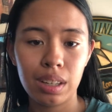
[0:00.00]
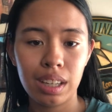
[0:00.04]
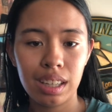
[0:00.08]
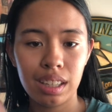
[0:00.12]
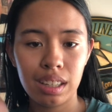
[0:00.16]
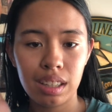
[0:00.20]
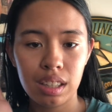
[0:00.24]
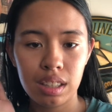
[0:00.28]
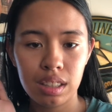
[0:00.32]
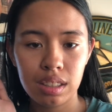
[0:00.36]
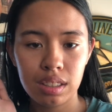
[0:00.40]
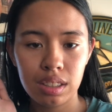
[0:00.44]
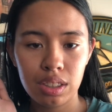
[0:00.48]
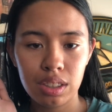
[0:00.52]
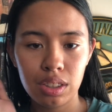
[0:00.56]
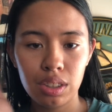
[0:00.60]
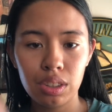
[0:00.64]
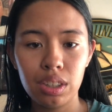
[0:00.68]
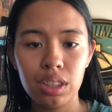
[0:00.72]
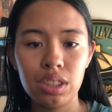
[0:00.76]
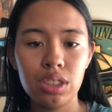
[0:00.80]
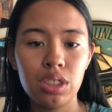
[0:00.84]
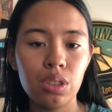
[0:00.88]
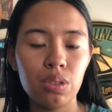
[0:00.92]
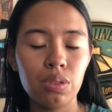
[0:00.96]
I got
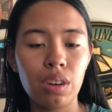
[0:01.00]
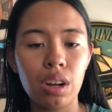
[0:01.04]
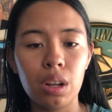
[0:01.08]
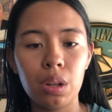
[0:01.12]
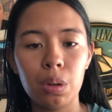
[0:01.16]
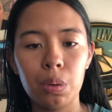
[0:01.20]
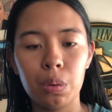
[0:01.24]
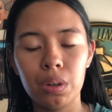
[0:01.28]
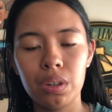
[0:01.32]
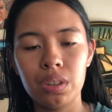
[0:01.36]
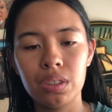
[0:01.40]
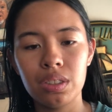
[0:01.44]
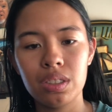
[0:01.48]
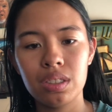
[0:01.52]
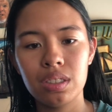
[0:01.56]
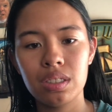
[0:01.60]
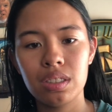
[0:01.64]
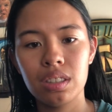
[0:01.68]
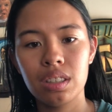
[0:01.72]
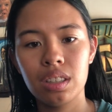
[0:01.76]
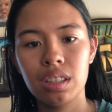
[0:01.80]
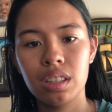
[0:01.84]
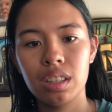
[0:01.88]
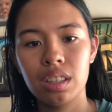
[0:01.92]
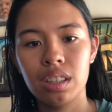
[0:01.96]
32 followers
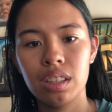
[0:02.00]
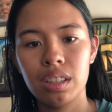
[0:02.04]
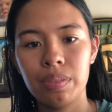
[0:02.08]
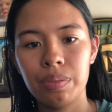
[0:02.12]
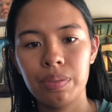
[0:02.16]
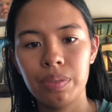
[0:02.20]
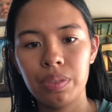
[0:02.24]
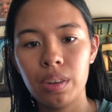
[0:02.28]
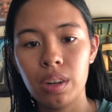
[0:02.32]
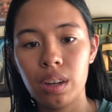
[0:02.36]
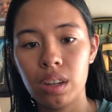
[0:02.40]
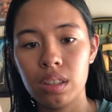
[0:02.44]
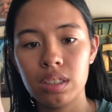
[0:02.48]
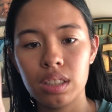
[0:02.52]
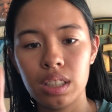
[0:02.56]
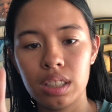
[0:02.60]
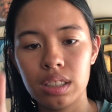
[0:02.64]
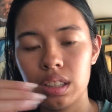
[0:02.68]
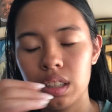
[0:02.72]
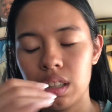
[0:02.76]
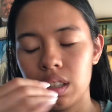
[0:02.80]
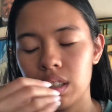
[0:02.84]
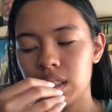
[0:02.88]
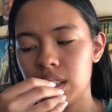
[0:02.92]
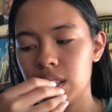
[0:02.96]
on
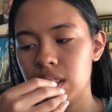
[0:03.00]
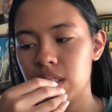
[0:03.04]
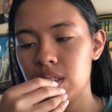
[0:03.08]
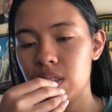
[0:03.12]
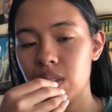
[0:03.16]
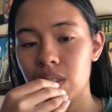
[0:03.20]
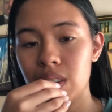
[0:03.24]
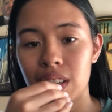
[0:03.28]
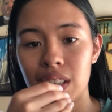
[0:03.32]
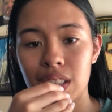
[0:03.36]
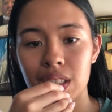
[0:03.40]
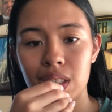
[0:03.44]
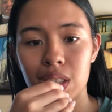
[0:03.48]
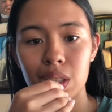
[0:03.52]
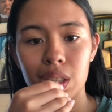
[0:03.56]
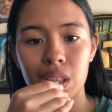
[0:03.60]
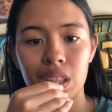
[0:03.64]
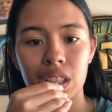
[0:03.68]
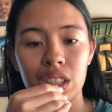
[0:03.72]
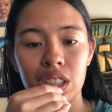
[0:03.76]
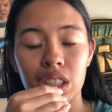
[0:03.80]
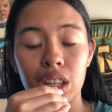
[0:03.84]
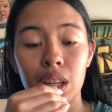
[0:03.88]
TikTok. Thank you guys so much.